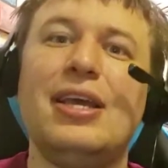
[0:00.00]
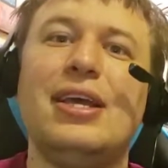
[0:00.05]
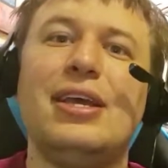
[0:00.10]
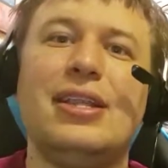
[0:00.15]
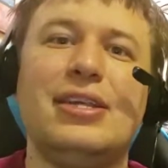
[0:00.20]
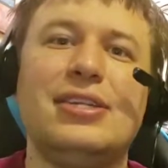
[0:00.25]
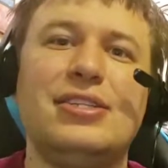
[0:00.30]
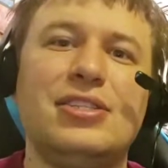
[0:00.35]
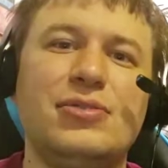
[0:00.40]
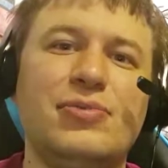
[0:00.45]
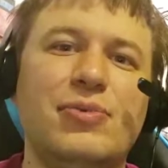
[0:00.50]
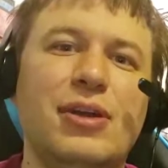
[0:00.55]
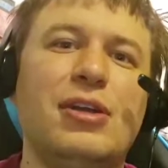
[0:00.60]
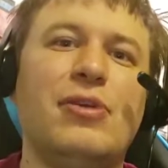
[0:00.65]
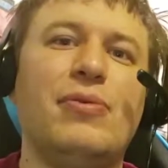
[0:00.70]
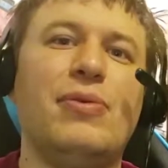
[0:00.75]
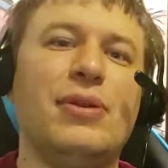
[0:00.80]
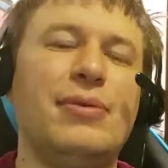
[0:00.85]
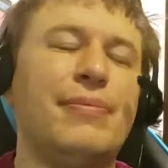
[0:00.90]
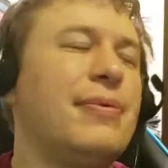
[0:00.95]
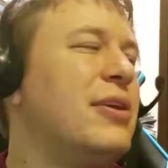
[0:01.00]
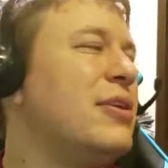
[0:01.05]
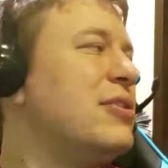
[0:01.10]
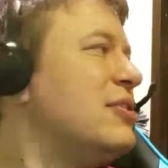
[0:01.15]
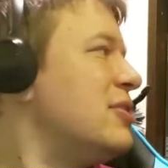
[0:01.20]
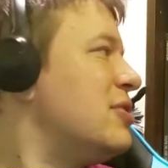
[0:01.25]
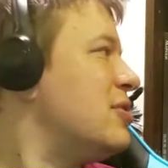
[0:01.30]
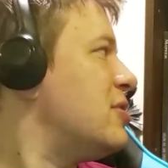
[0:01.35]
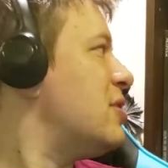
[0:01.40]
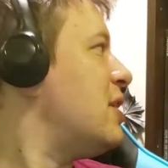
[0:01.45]
This is where one
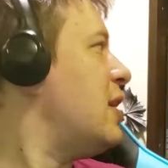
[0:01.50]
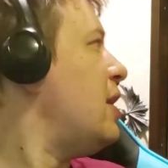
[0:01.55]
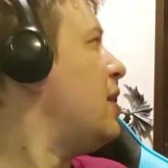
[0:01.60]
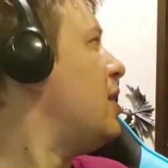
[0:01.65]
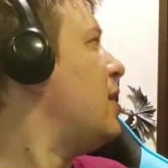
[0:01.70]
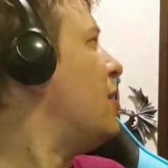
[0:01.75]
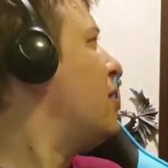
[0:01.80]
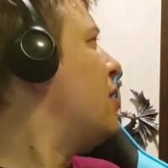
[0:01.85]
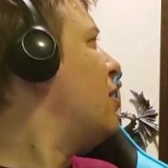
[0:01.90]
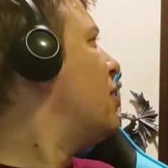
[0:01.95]
person says, hey,